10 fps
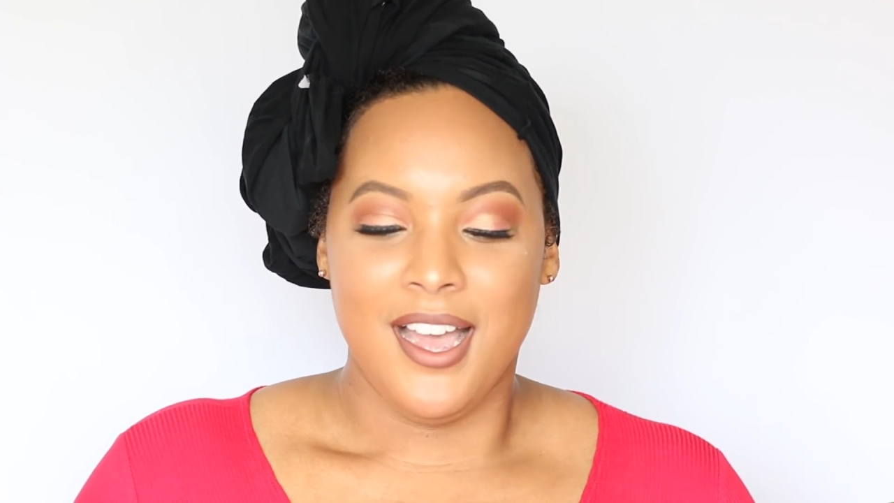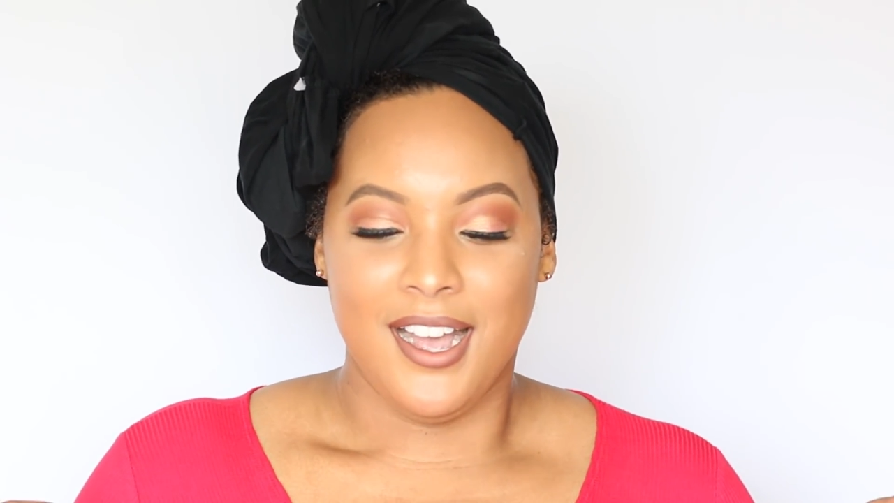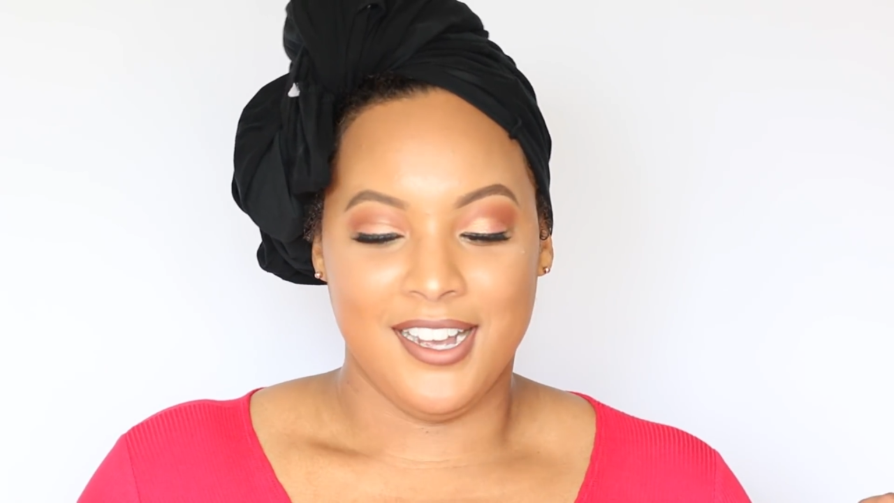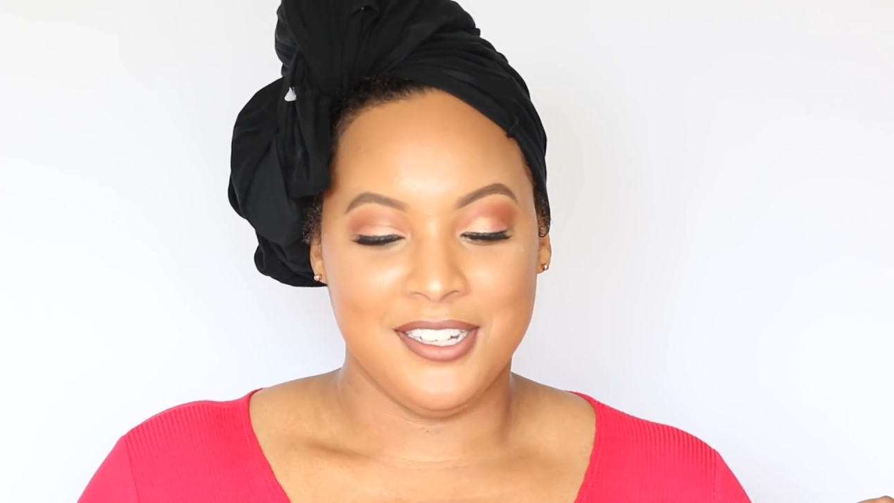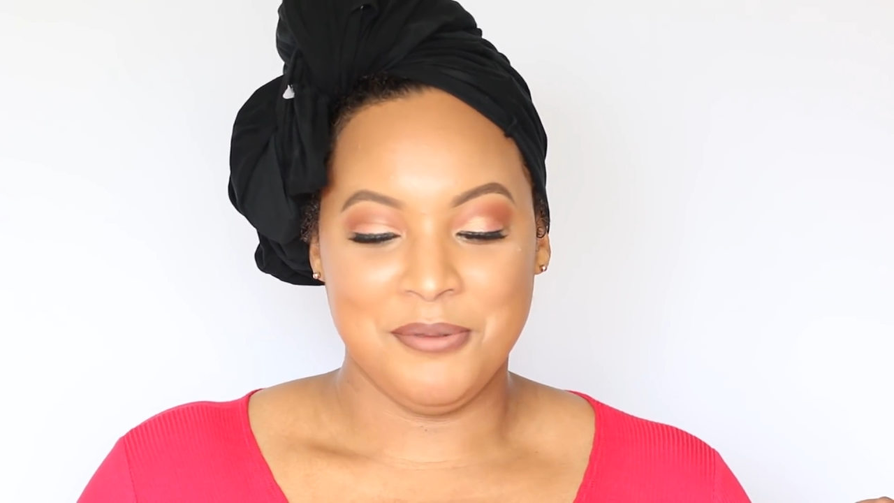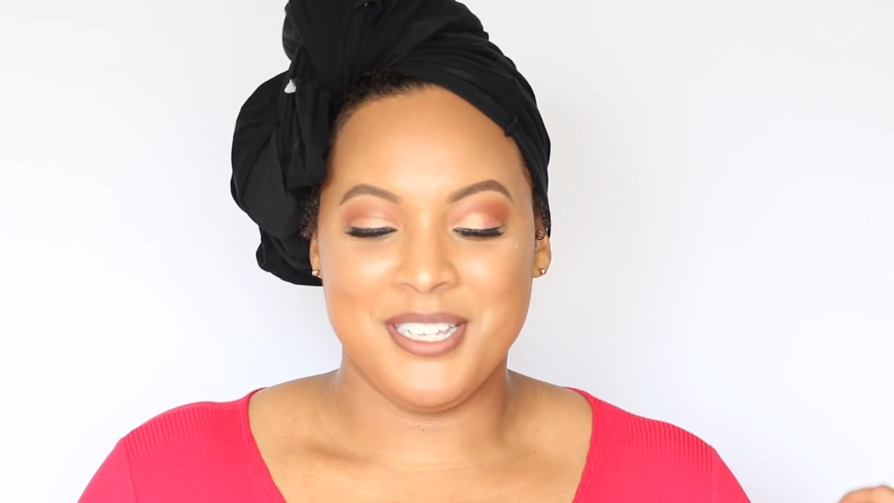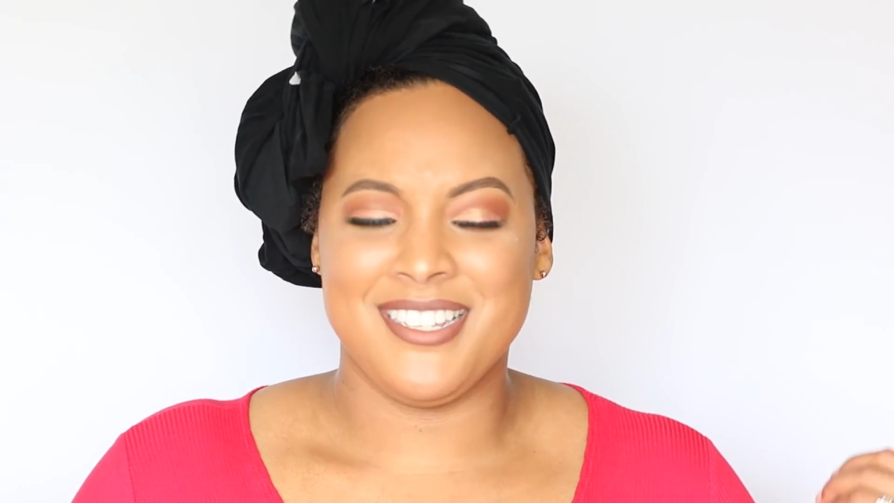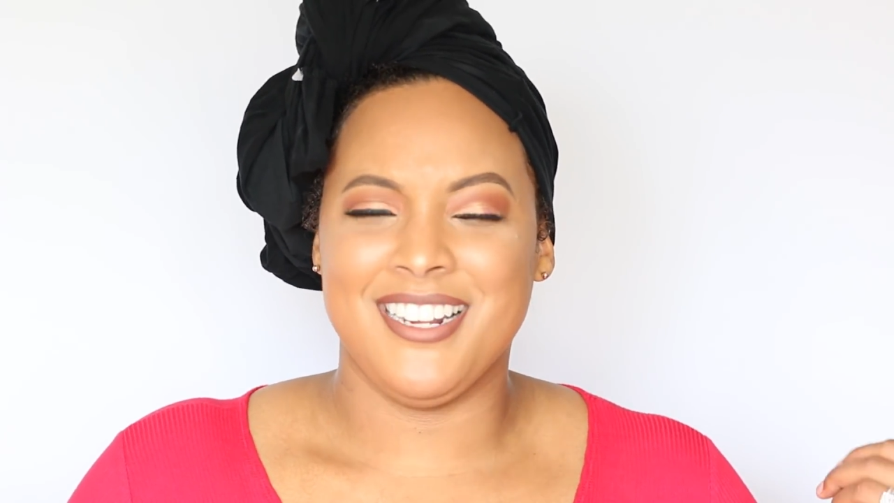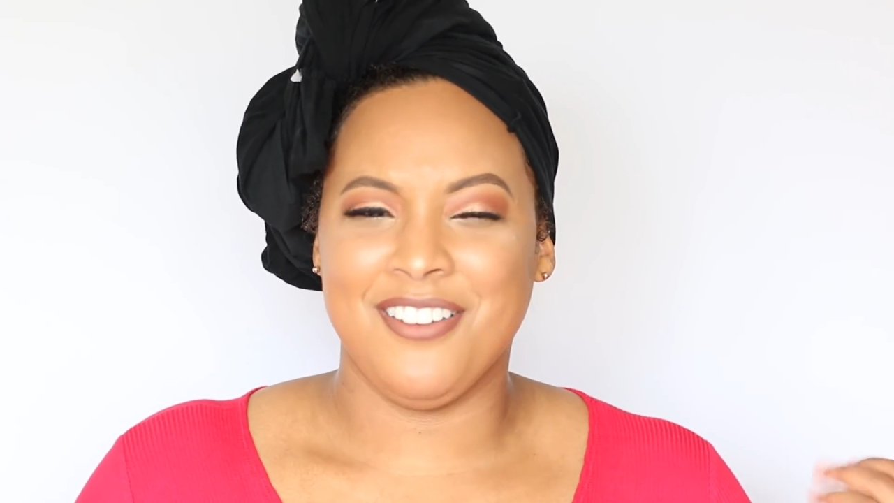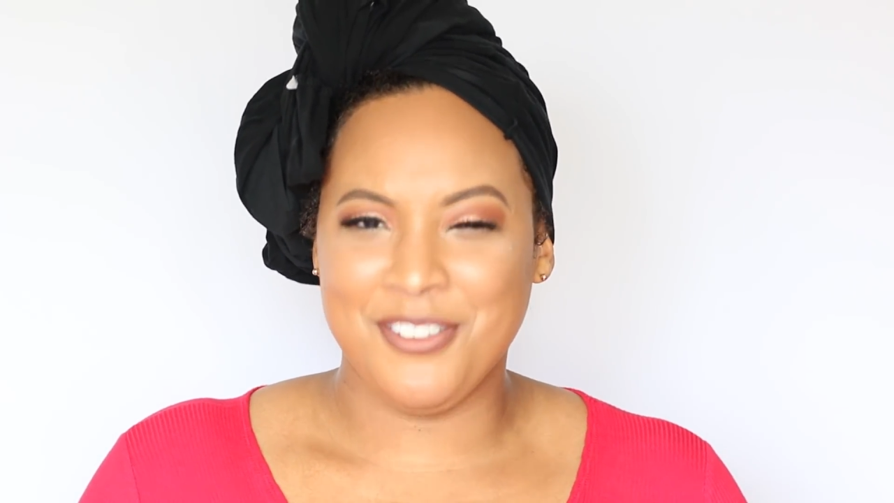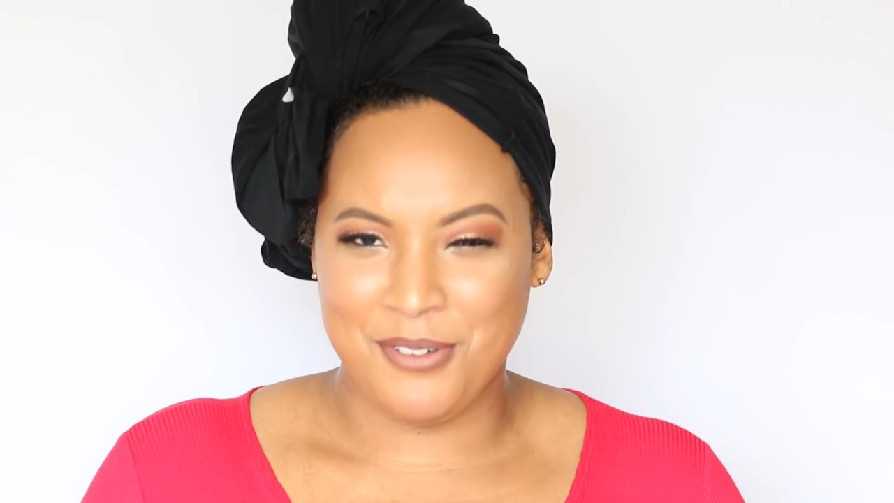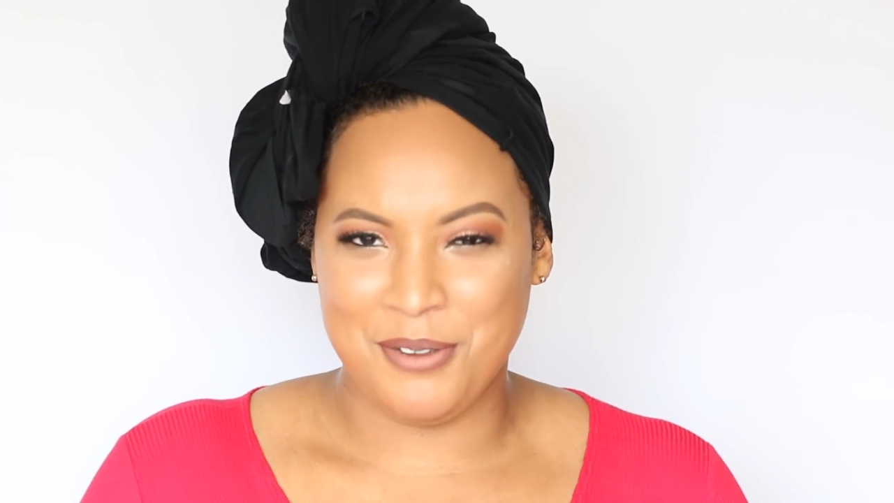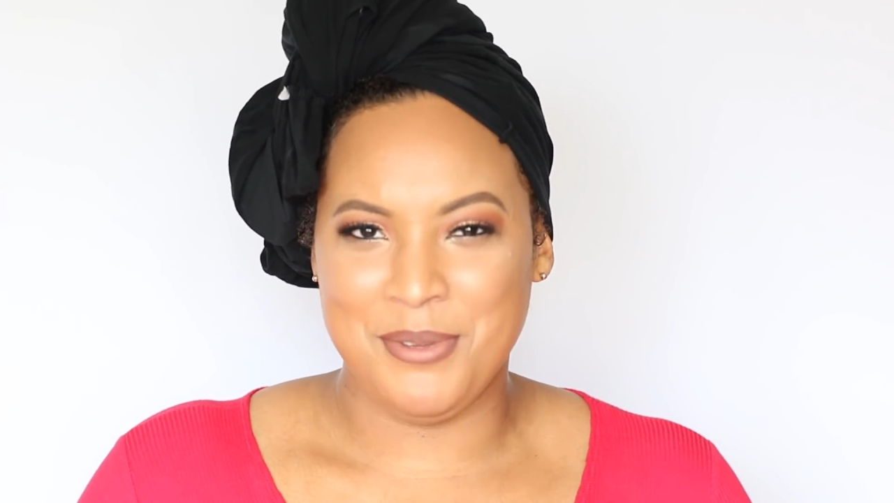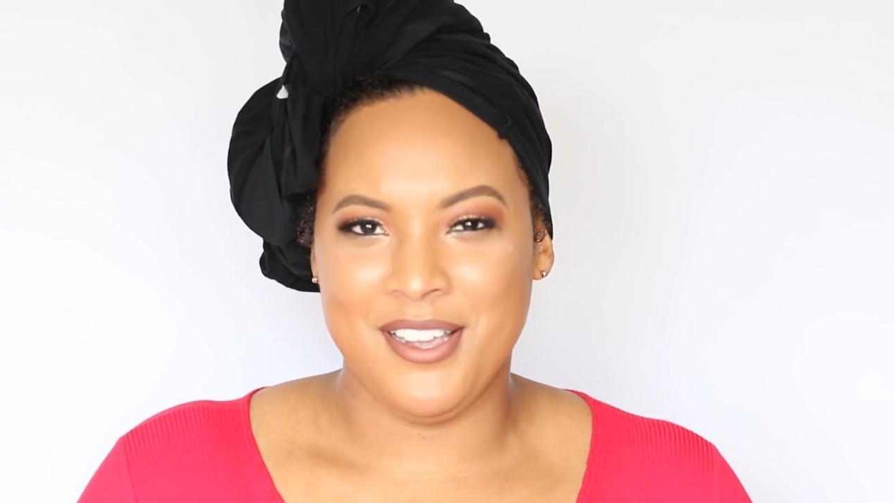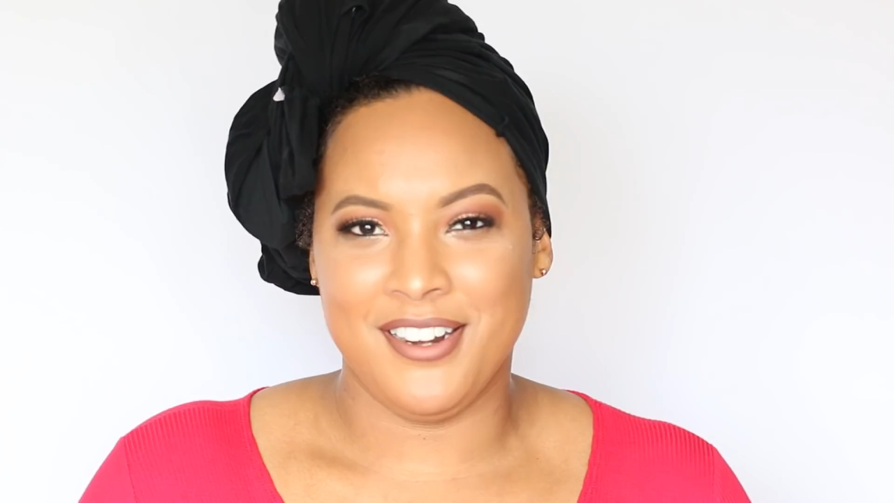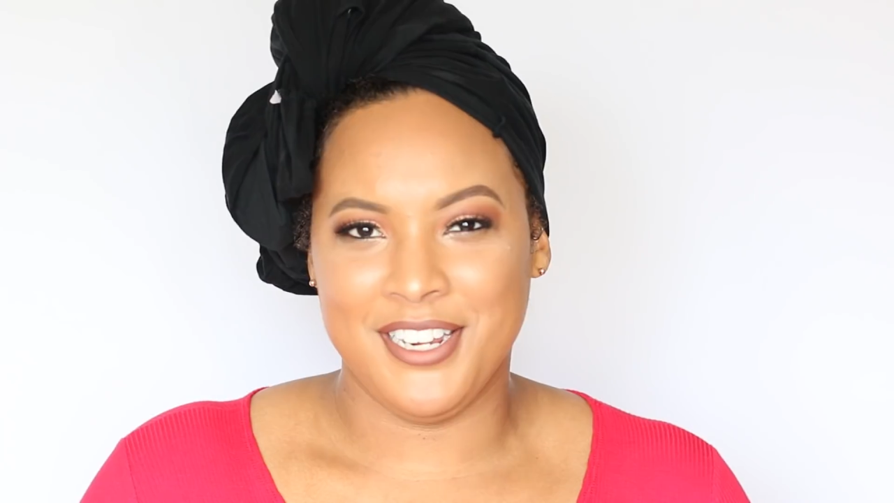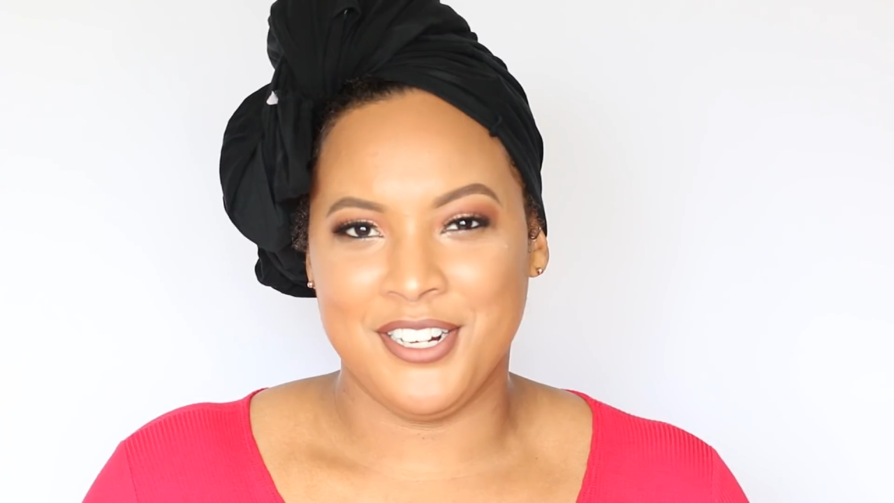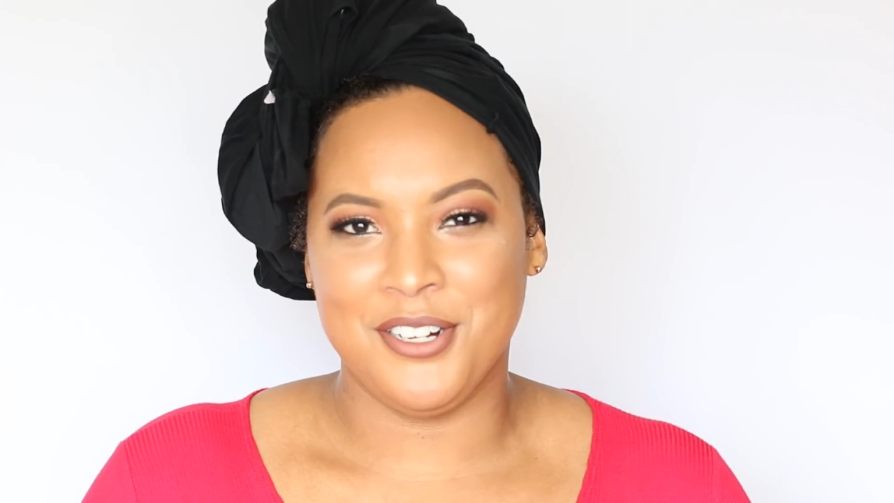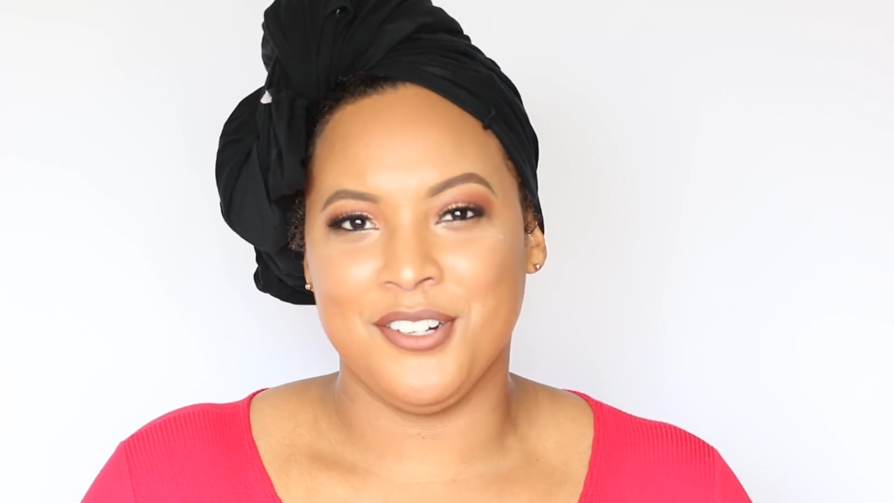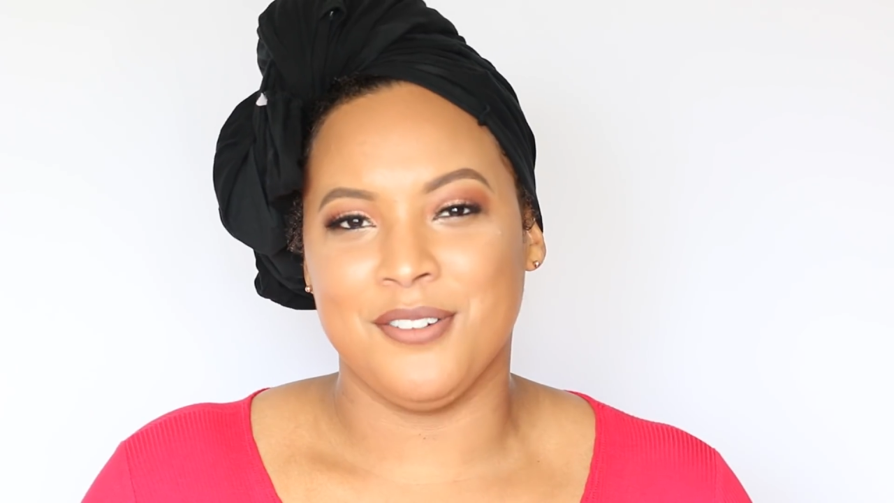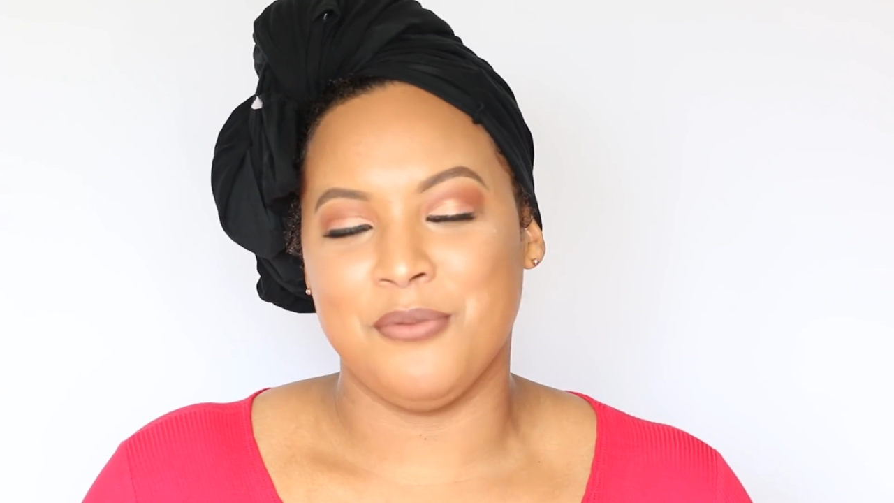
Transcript: because I definitely want to be on here